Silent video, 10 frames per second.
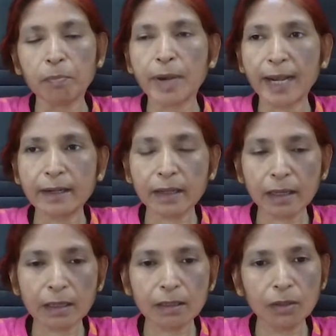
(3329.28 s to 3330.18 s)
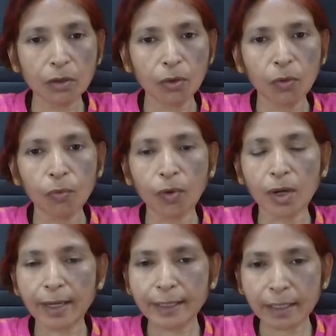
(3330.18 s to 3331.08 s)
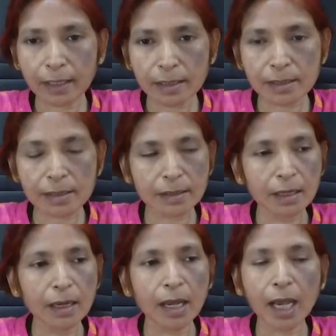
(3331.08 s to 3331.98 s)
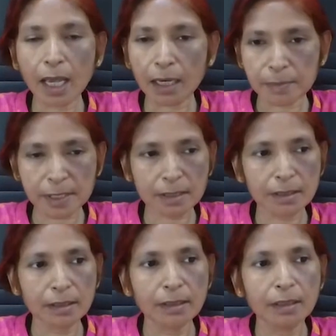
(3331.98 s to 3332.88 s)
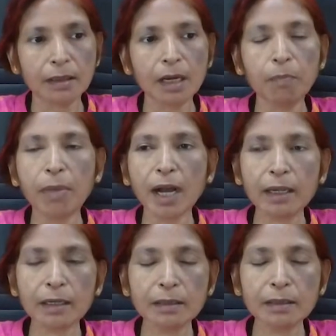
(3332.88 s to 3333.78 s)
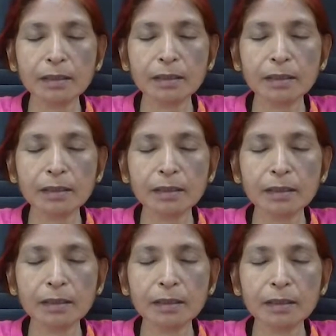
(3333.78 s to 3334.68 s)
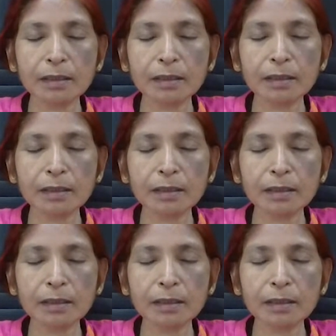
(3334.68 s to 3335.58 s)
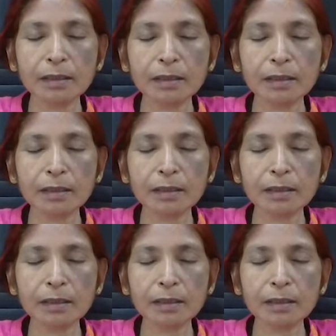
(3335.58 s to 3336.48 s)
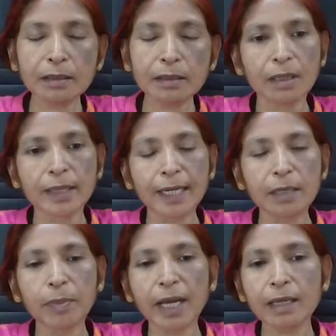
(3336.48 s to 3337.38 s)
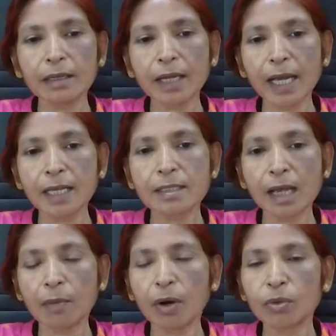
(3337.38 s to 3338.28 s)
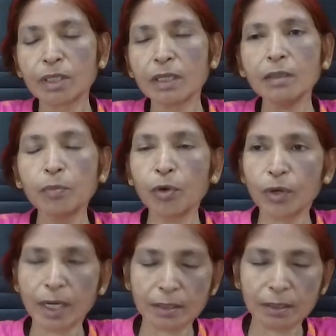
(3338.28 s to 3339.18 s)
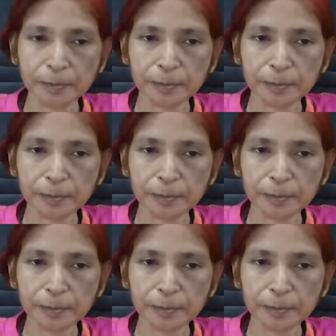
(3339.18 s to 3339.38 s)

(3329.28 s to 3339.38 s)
Branding, warranties helps the buyer in reducing suspicion that buyer has about the product.